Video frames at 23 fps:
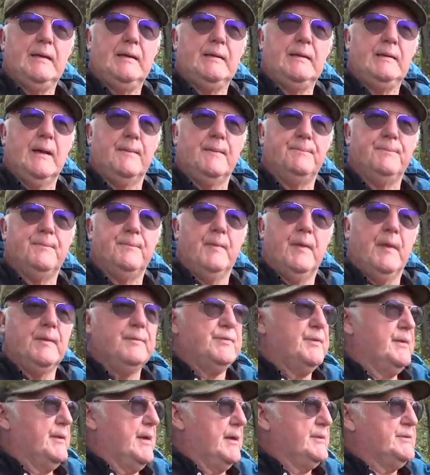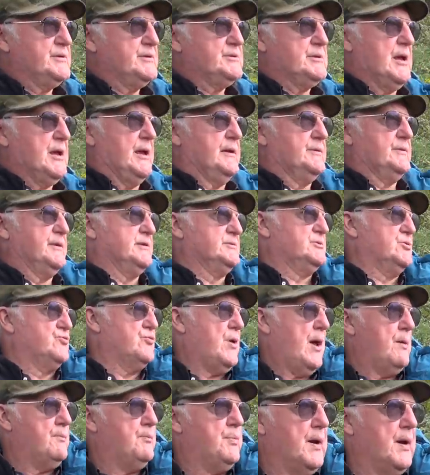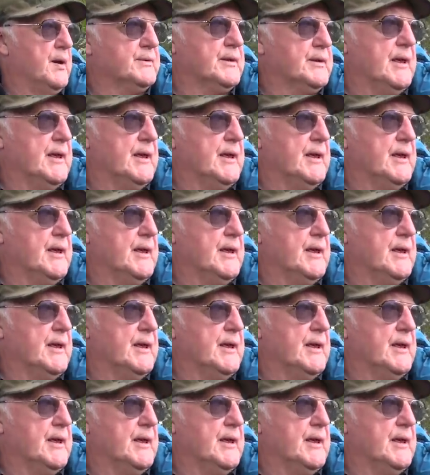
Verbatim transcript: Yeah, at the other side there's a rampart.